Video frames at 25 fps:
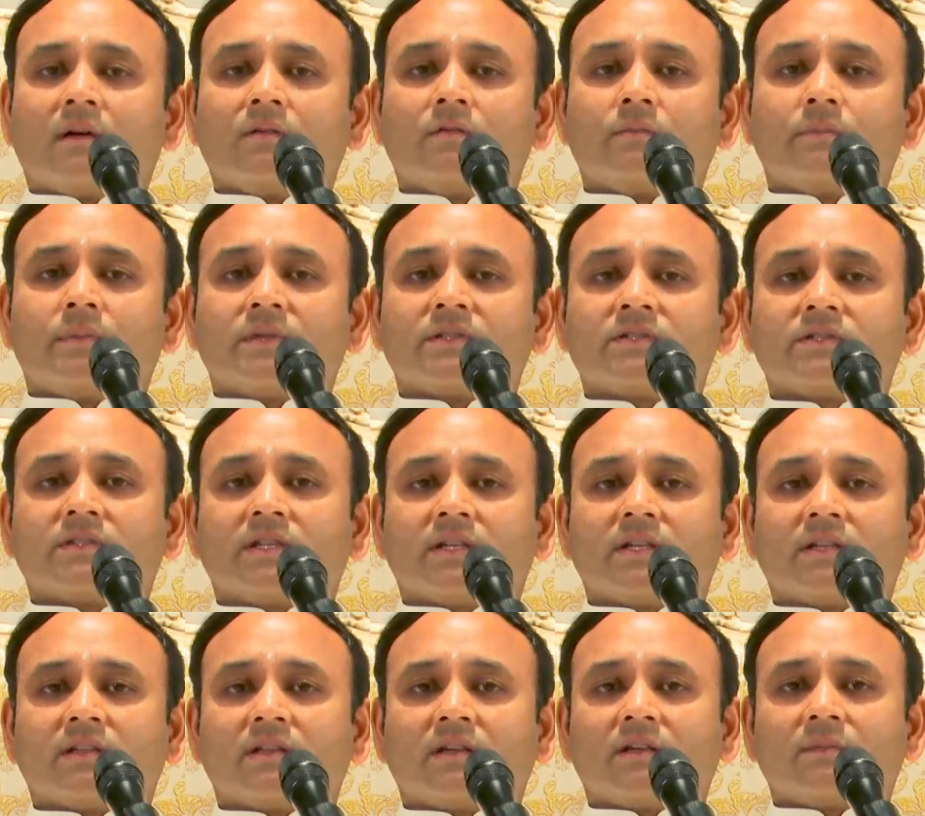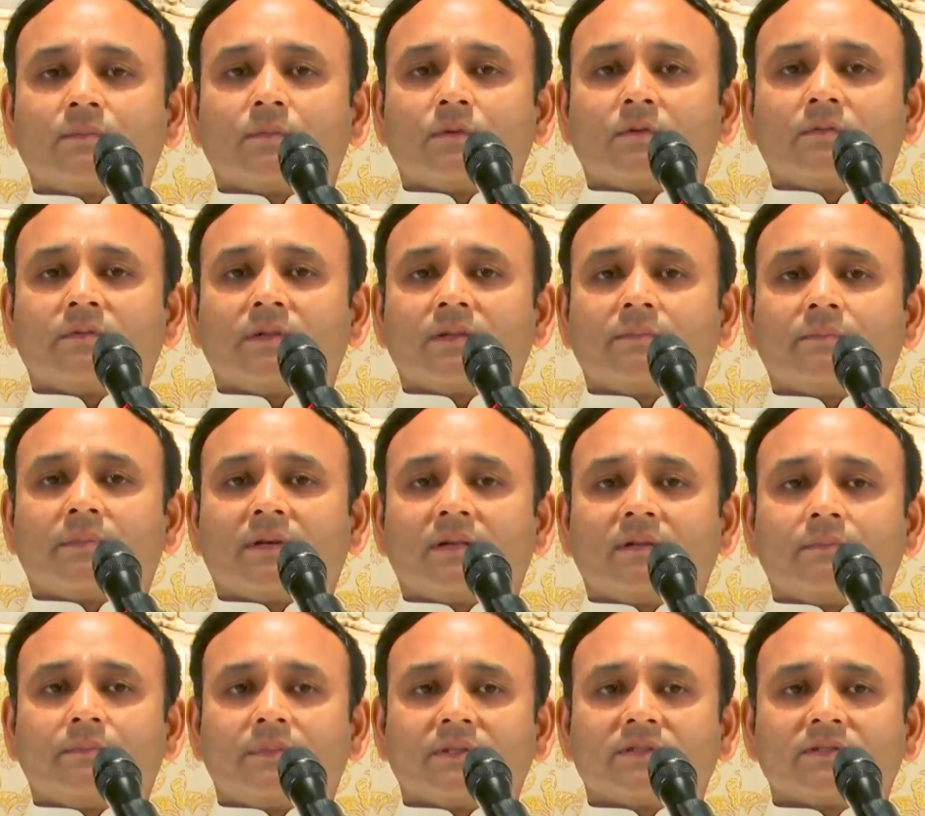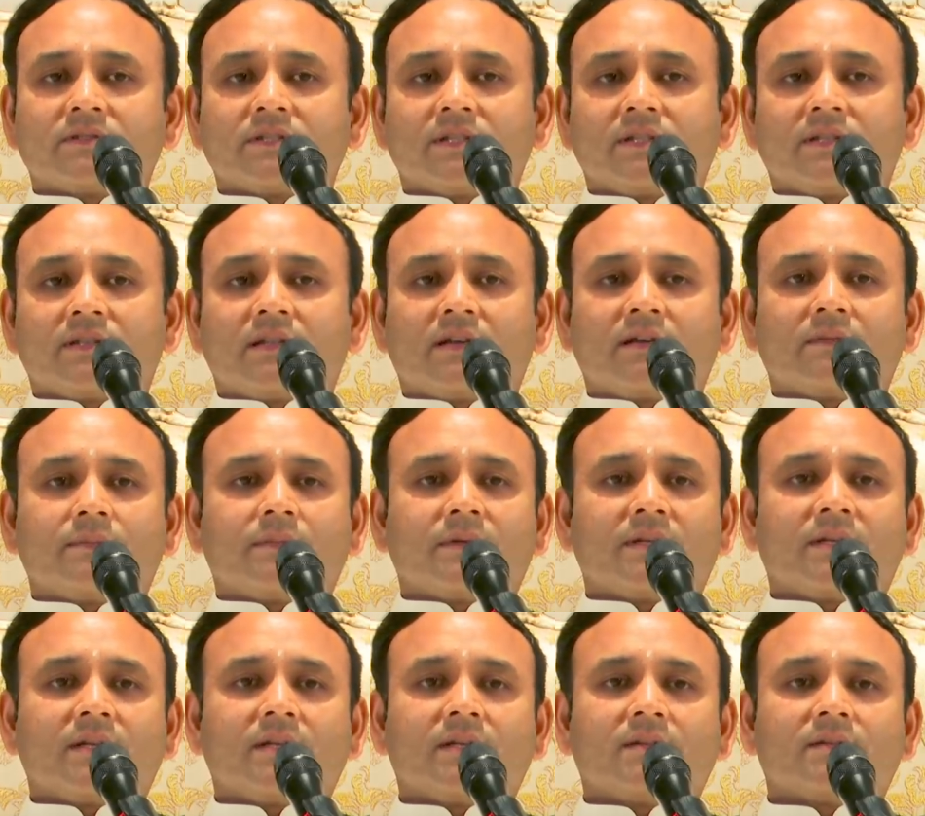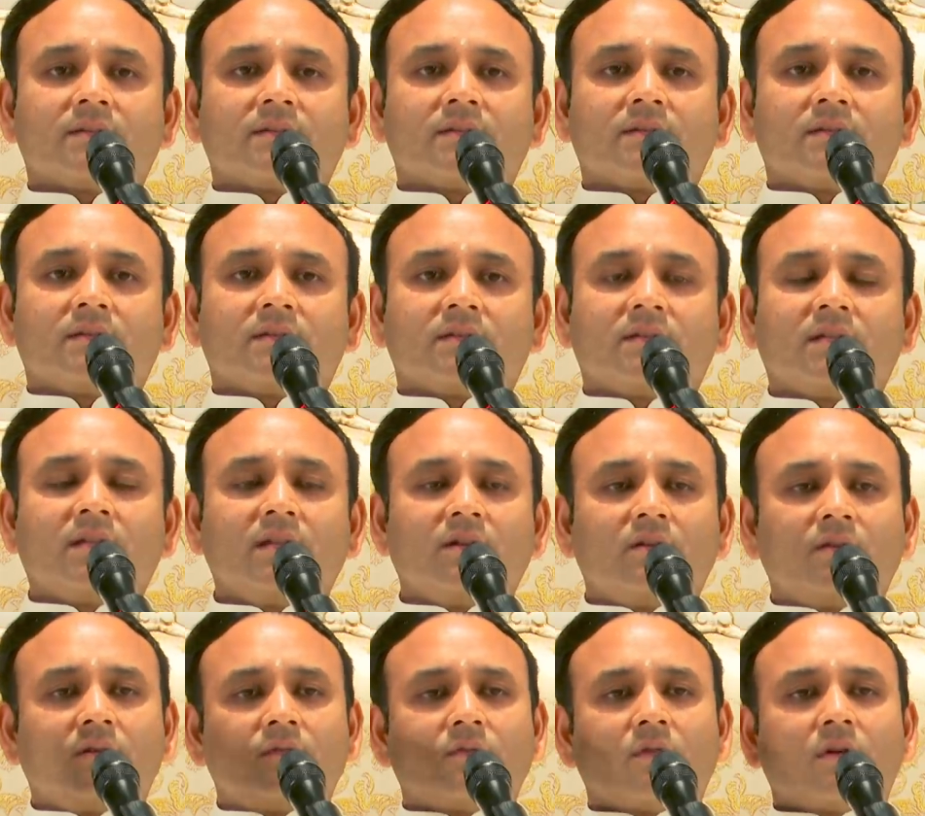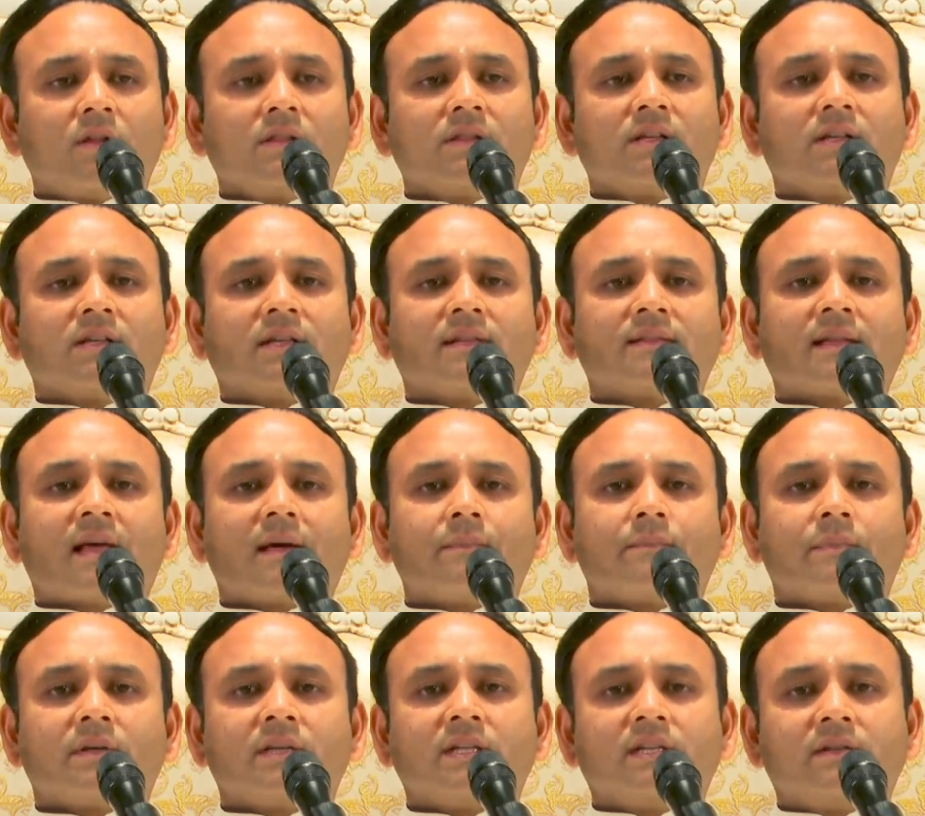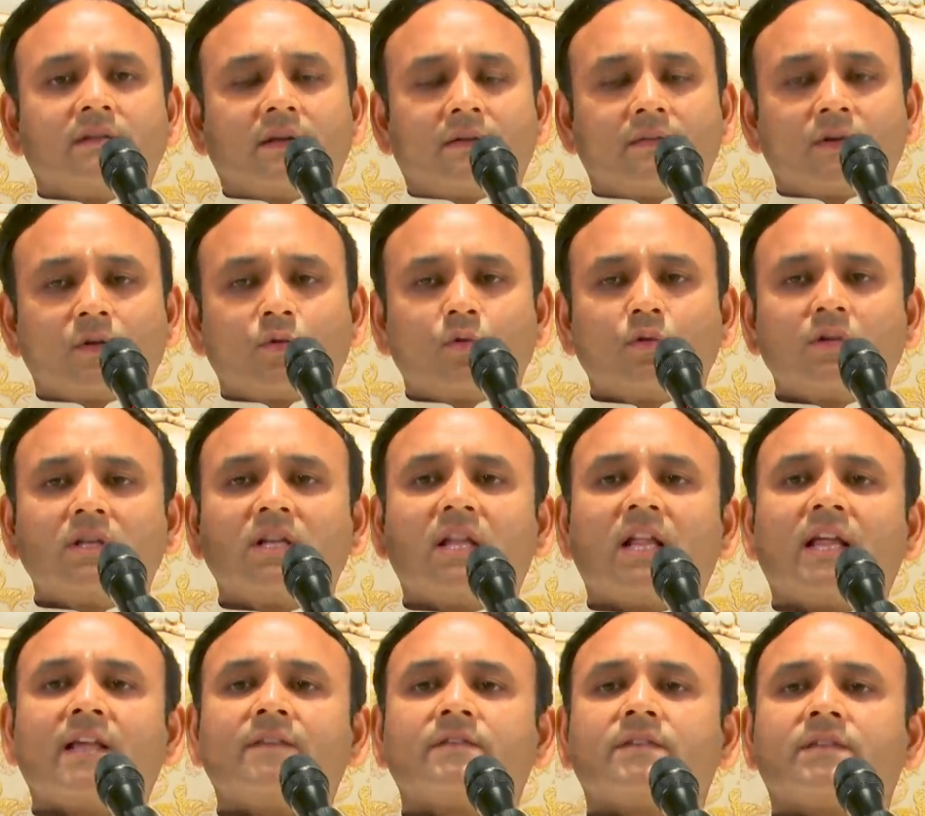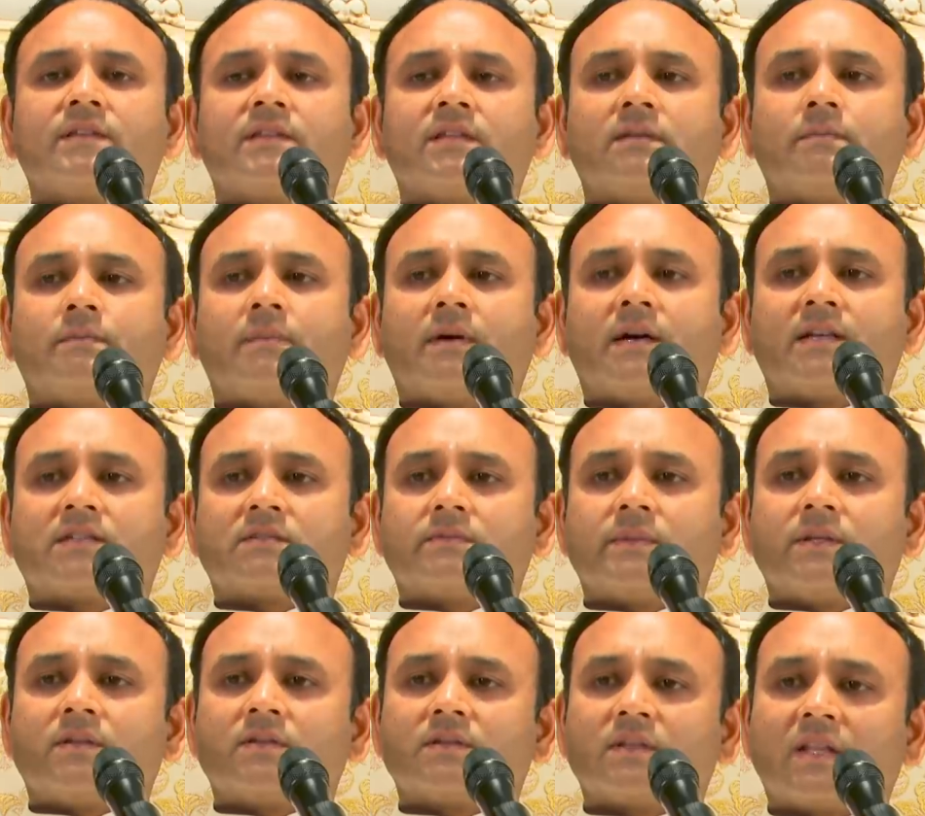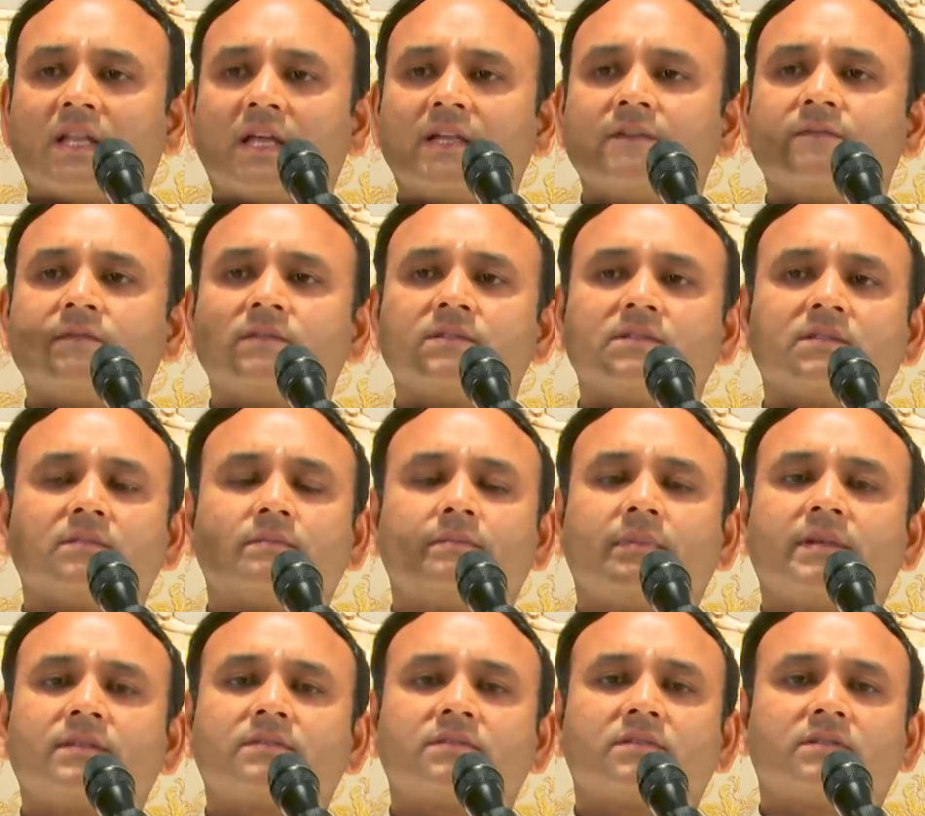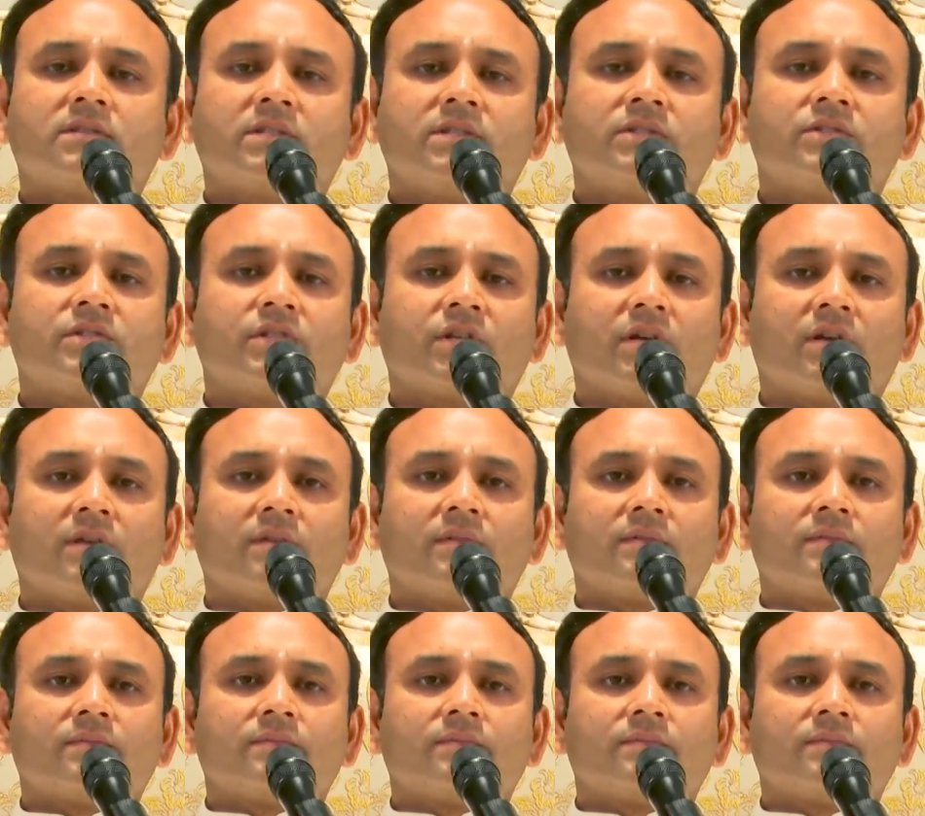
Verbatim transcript: Anupashya purve paripashya pare. Think of all that has happened in our own lives in the past because life is the best teacher.